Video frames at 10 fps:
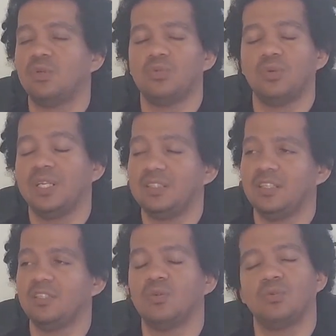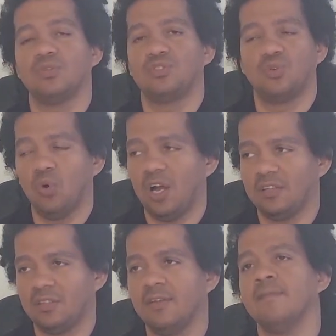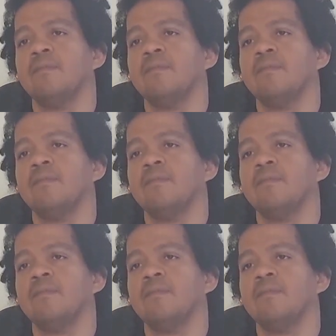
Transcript: you don't know anything, you don't know squat,